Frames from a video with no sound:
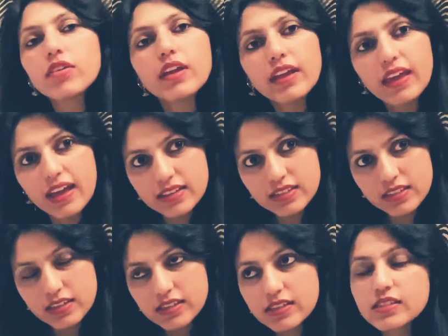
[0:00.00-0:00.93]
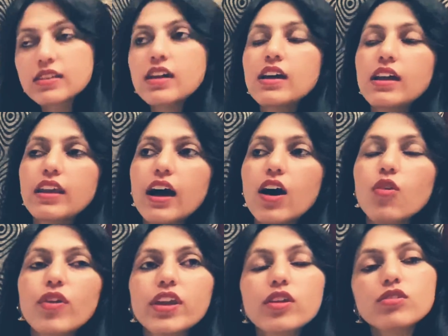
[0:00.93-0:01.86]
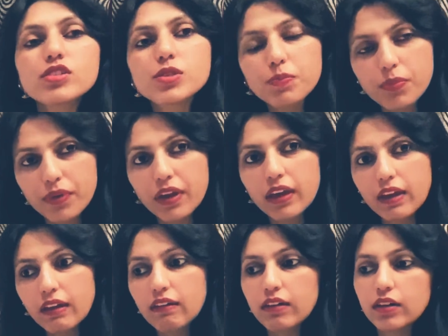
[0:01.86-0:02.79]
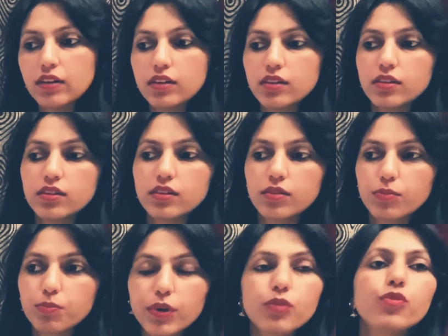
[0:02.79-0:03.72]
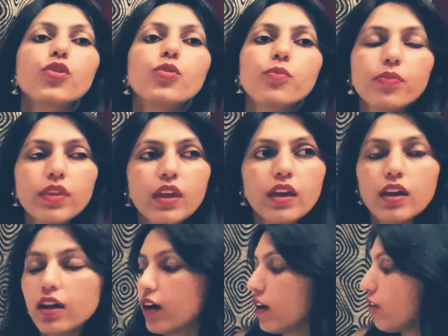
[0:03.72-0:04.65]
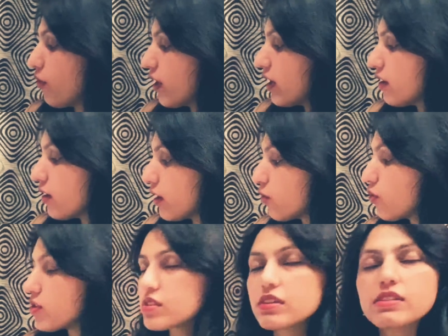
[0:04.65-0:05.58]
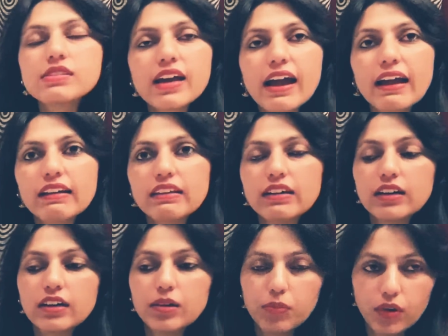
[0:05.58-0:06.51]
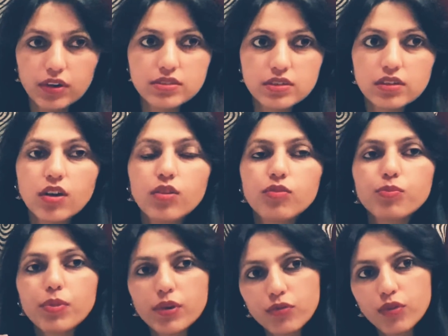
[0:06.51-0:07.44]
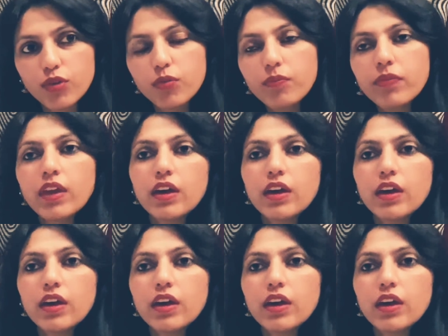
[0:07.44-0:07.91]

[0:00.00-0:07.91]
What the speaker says: the gases. Now when you spray perfume, when it was inside the bottle of perfume,